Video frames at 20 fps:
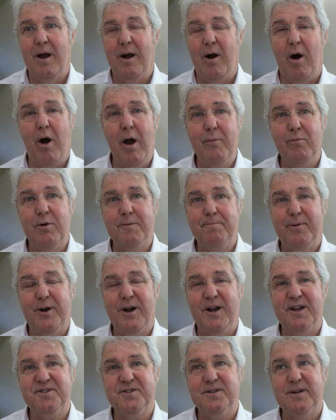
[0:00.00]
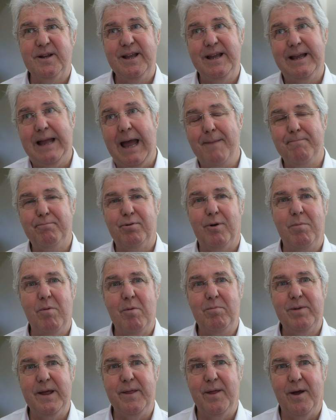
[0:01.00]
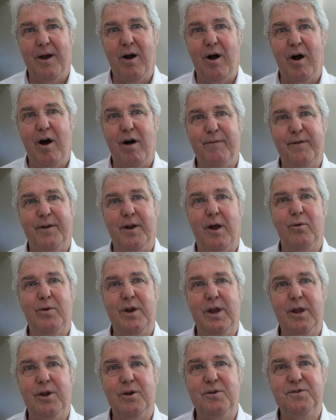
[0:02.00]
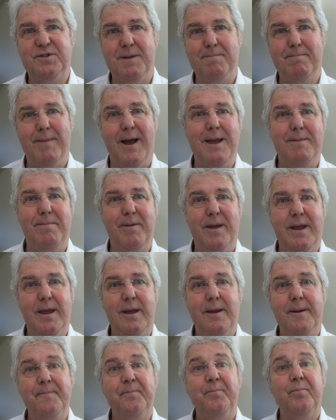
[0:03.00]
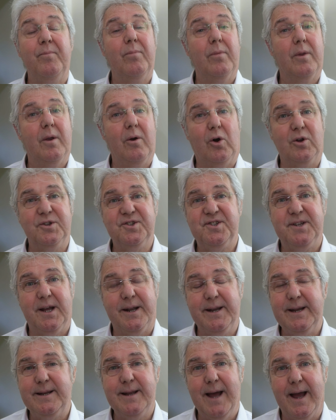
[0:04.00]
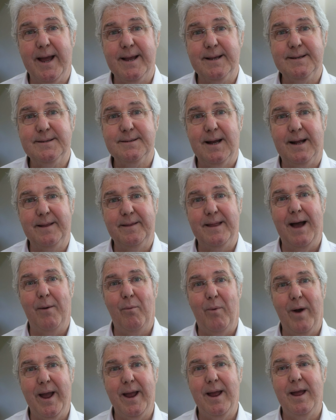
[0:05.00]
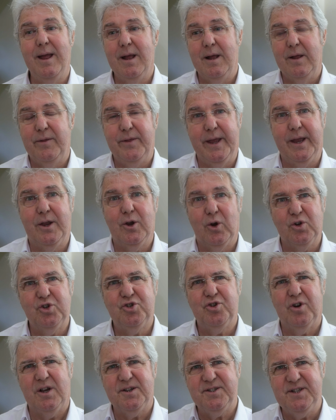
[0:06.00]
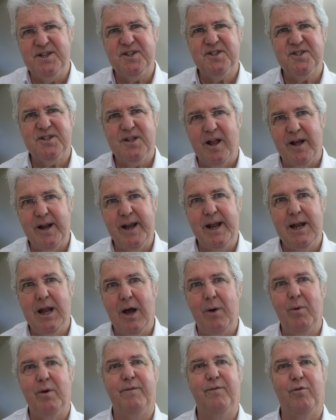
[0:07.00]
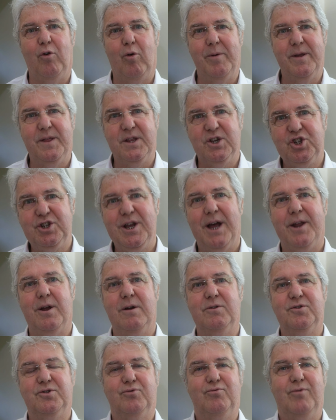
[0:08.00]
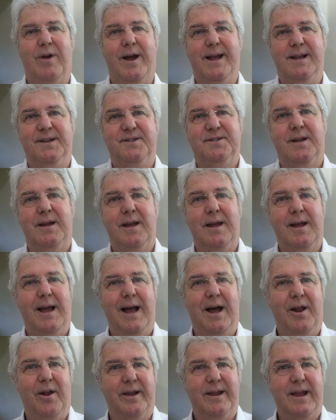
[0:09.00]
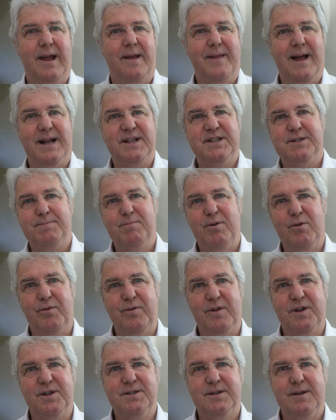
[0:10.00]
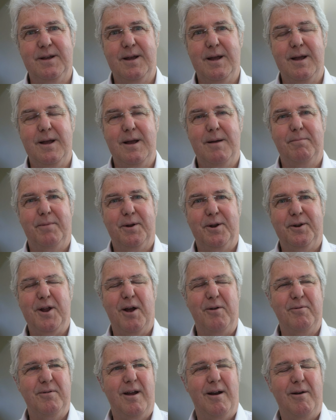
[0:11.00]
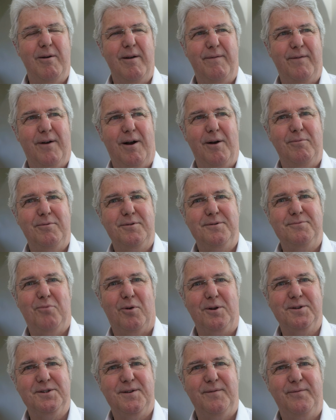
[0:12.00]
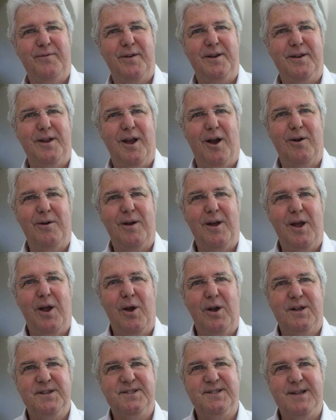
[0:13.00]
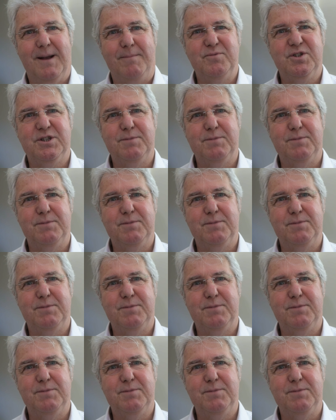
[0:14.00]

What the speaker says: I would personally get probably the 1/2 and only use it maybe on sunny days, and that way the contrast is slightly lowered for me, the shadows are raised, and I get that smoothness. But I don't know if I would want to video some